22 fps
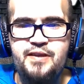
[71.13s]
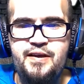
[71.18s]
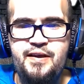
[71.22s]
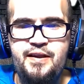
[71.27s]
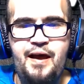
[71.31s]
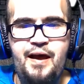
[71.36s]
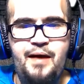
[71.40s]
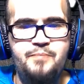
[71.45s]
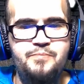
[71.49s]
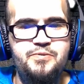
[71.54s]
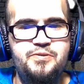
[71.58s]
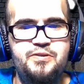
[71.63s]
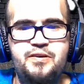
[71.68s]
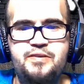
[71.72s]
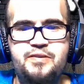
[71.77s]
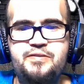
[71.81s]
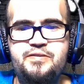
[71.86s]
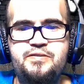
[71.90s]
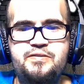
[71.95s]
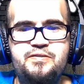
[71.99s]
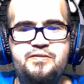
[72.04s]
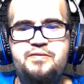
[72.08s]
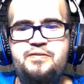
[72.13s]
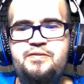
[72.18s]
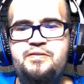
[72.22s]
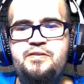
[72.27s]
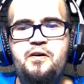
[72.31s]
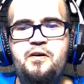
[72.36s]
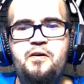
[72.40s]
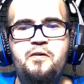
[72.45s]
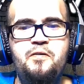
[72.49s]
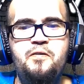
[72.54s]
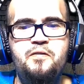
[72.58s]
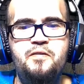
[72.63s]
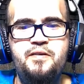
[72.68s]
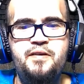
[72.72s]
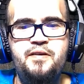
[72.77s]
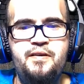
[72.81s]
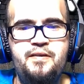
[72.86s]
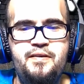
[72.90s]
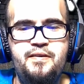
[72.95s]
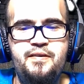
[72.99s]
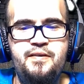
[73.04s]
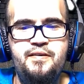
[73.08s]
And I'm just, a
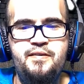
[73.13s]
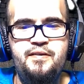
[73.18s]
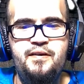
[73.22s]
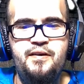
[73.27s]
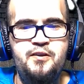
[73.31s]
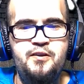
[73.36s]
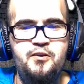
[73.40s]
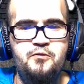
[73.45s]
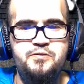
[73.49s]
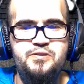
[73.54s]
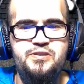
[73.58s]
little